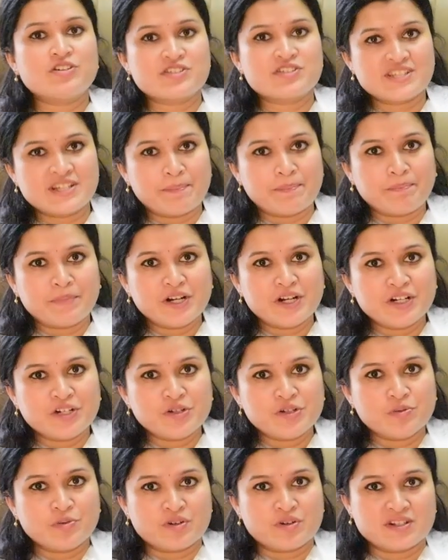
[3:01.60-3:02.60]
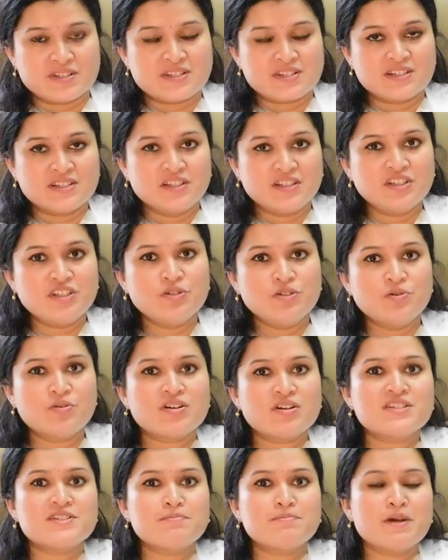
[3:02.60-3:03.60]
or septate uterus. The
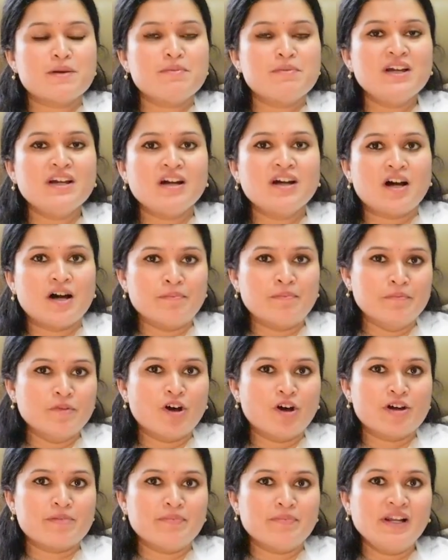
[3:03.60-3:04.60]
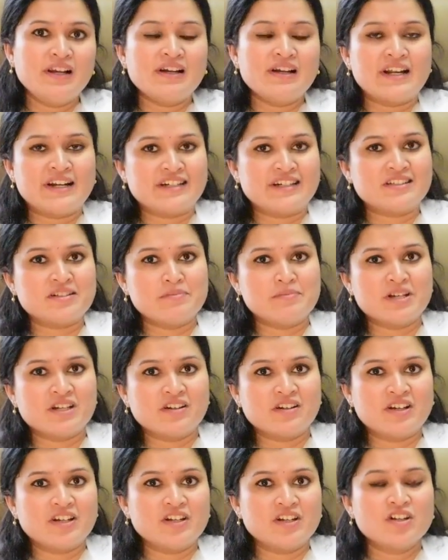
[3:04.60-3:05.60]
uterus may be abnormal
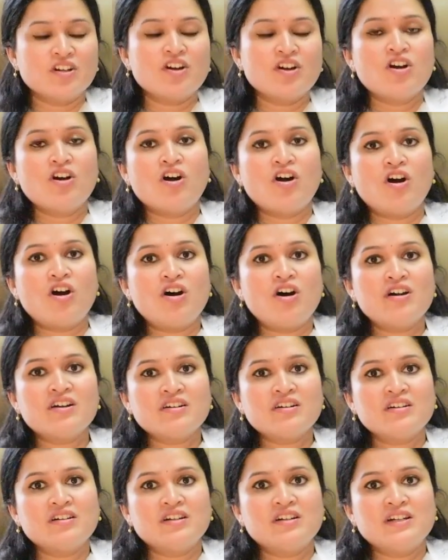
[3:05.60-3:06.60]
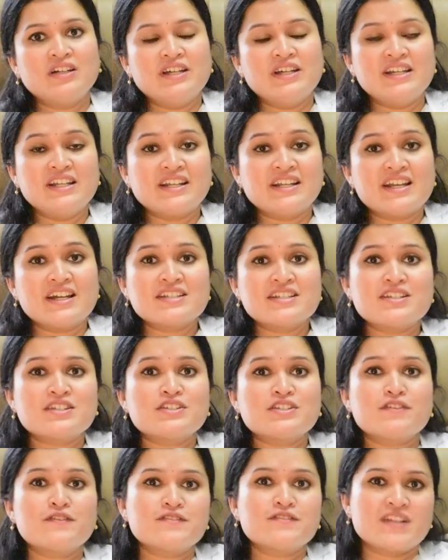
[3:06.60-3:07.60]
anatomically. Or in
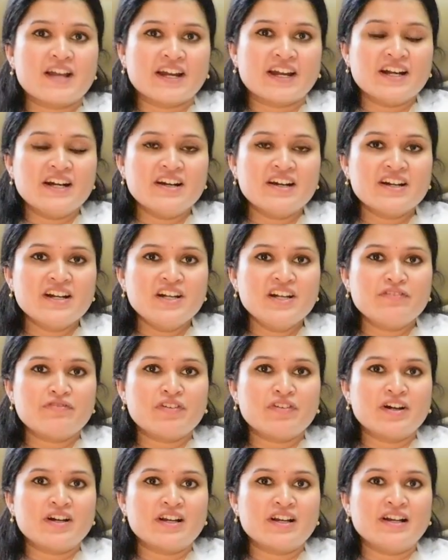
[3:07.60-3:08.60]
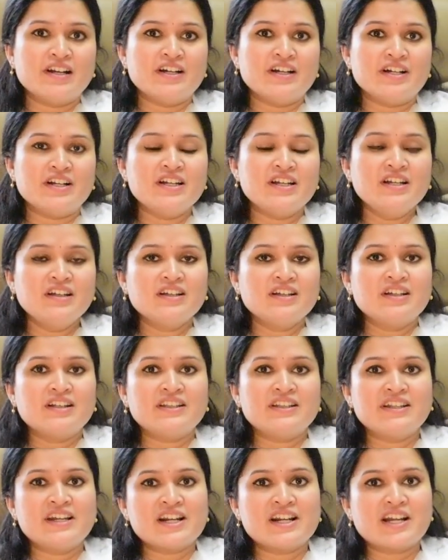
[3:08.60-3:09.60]
cases of secondary infertility,
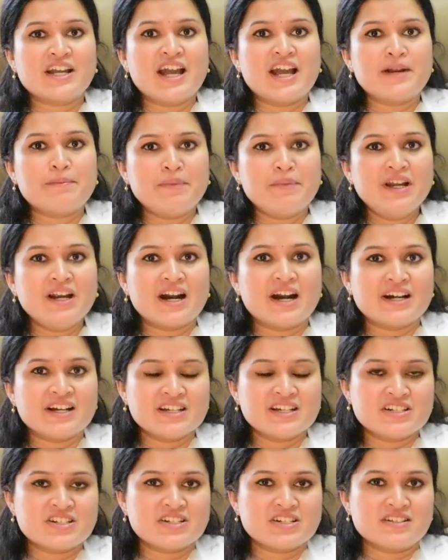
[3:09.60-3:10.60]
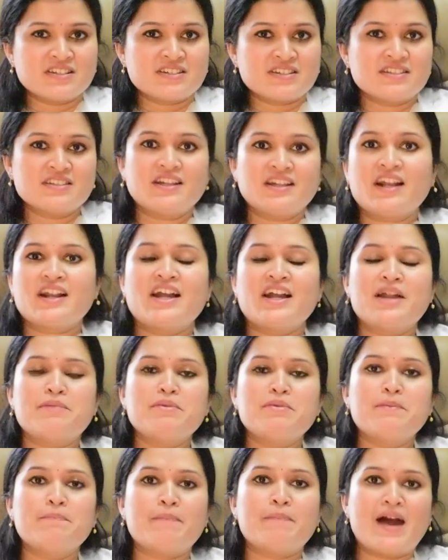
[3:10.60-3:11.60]
there can be adhesions. There can
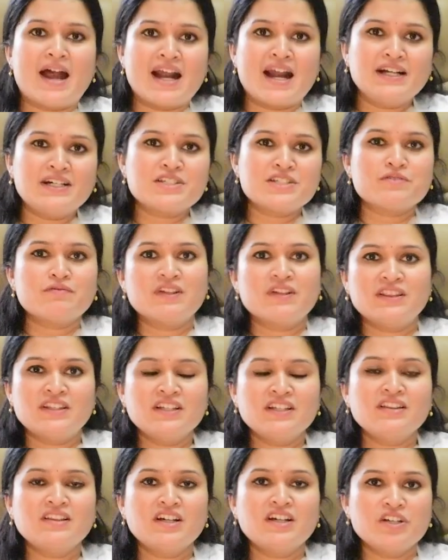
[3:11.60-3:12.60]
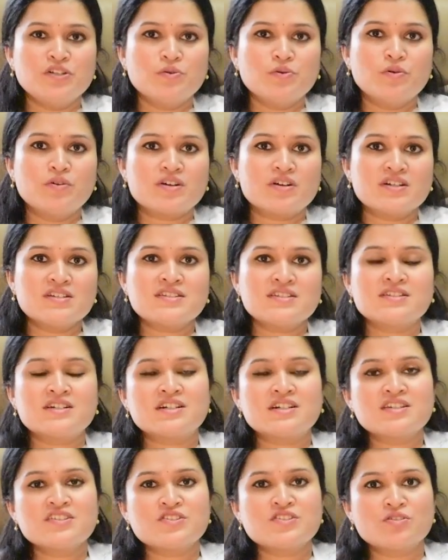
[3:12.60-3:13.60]
be bags within the uterus
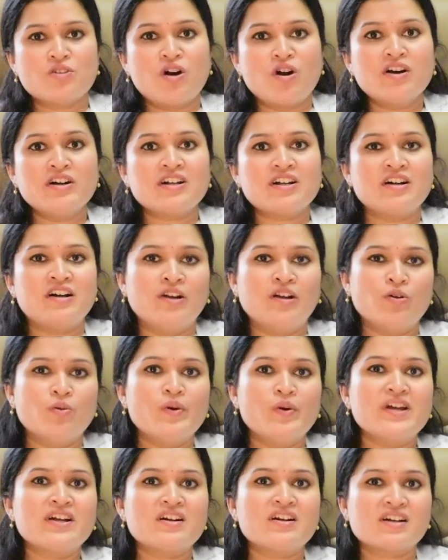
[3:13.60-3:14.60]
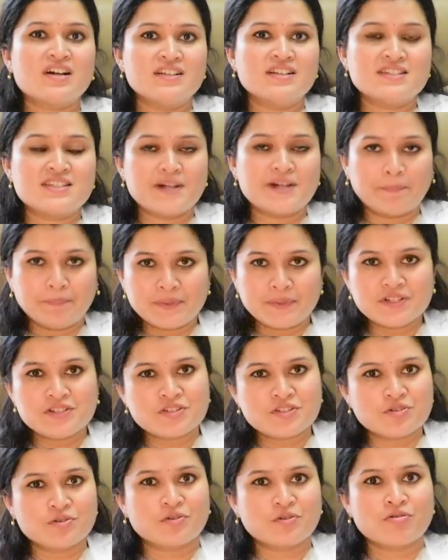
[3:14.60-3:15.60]
that is not allowing the
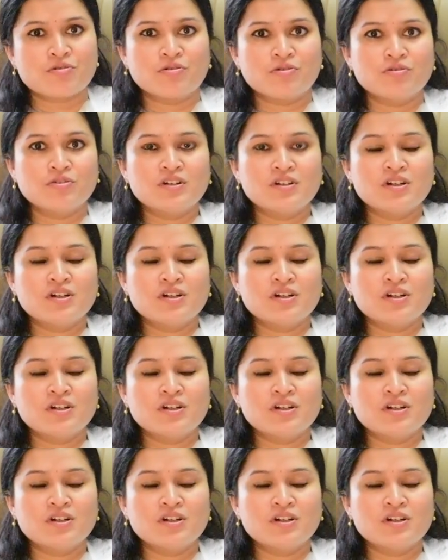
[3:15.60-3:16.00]
conceptus to grow.